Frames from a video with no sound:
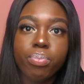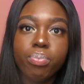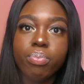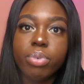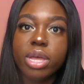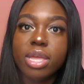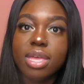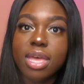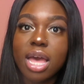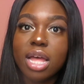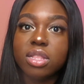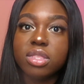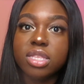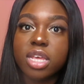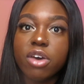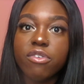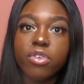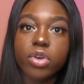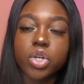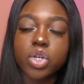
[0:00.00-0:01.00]
But yeah,
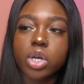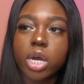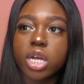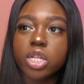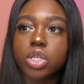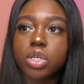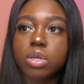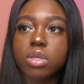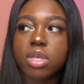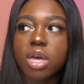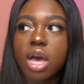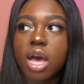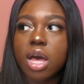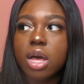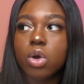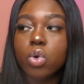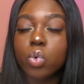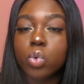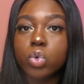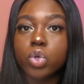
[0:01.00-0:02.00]
definitely try and do that.
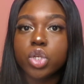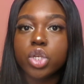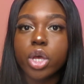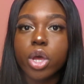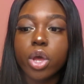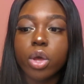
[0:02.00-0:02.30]
Also,